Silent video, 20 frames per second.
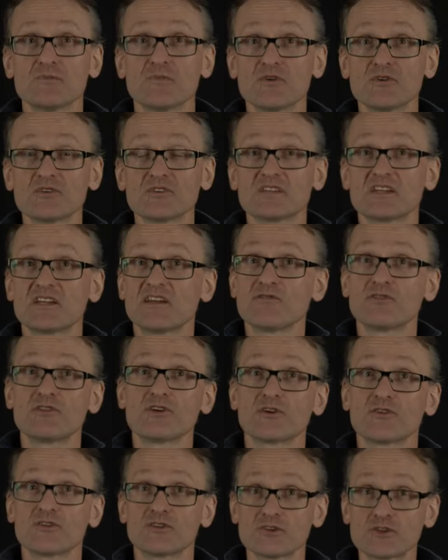bonds and
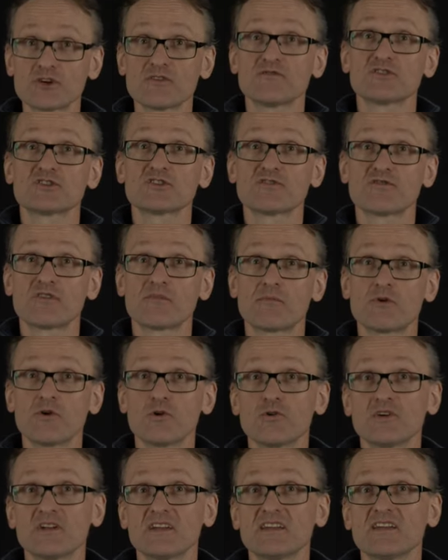everything on the surface of a
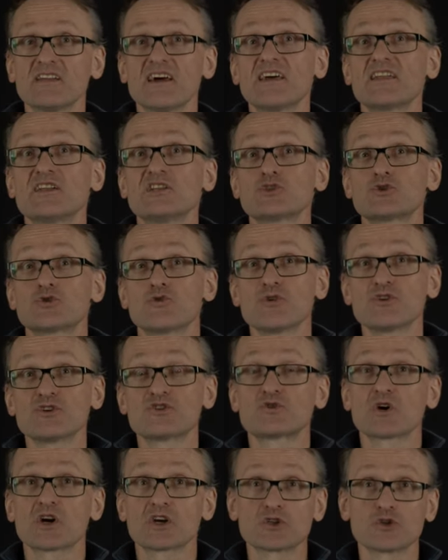protein and destroy
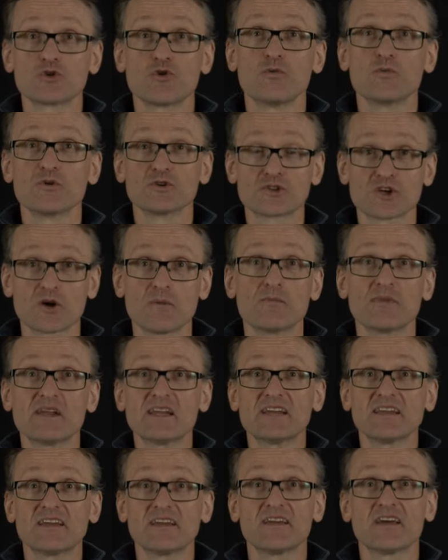structure almost
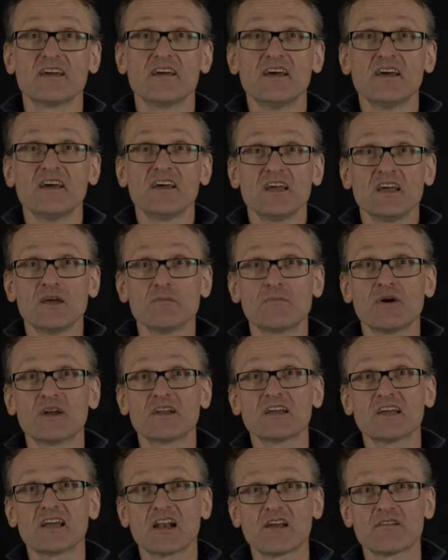completely. In
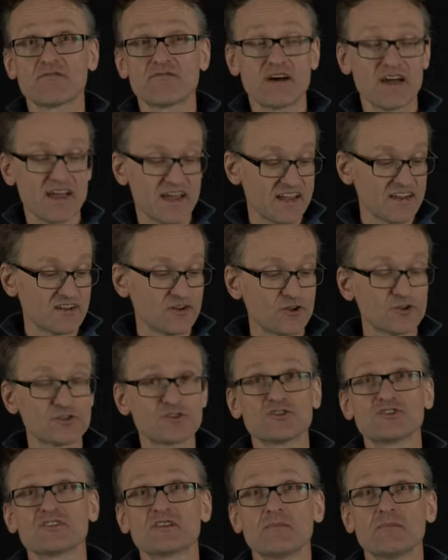particular, if I add not
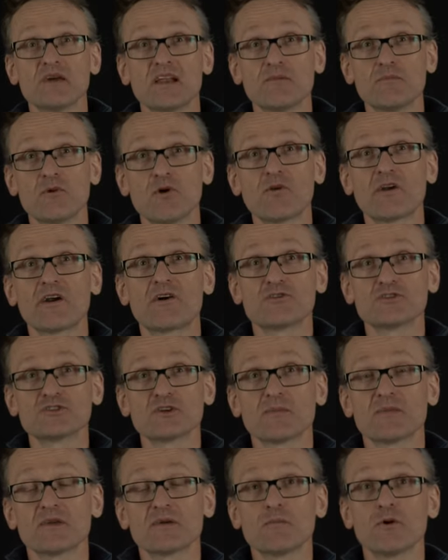just a millimolar or
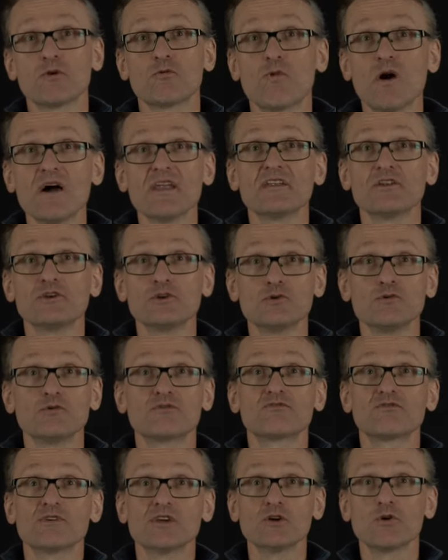something, but one, two,
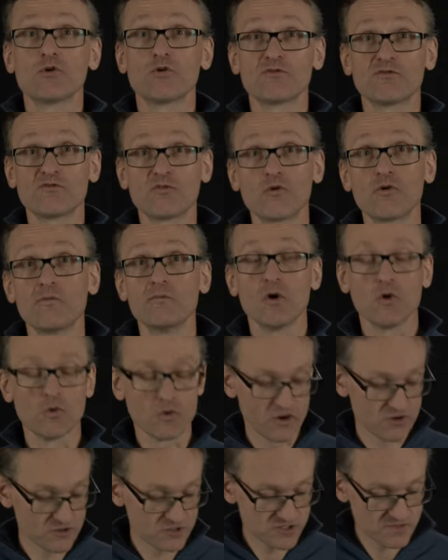three, or four
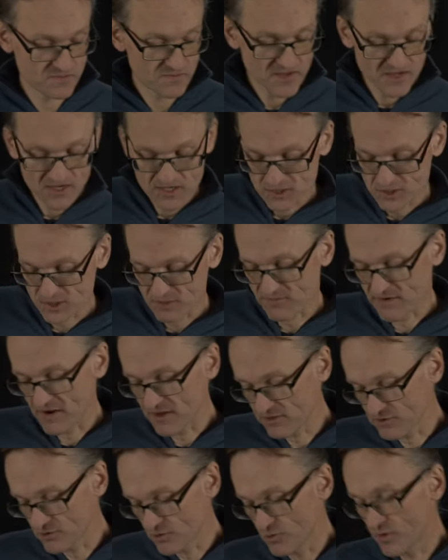molars. So if
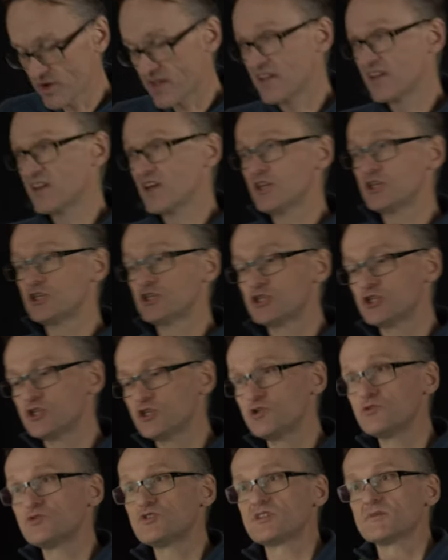I throw in a huge